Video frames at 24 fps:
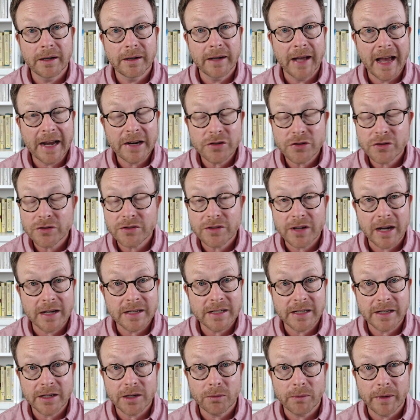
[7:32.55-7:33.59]

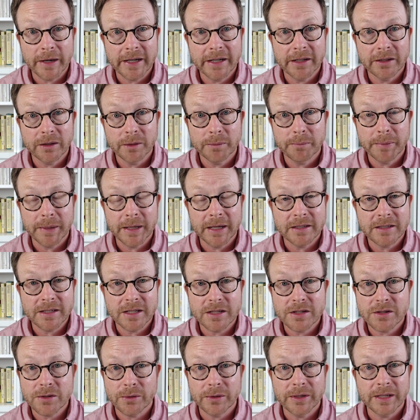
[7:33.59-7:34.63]
exercising on a regular
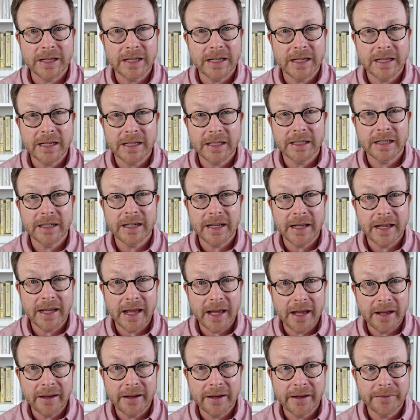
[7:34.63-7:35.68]
basis or eating
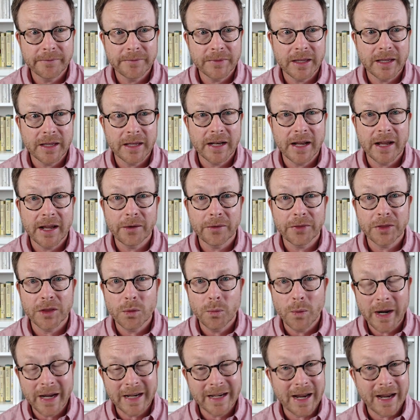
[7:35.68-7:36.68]
in a healthy way.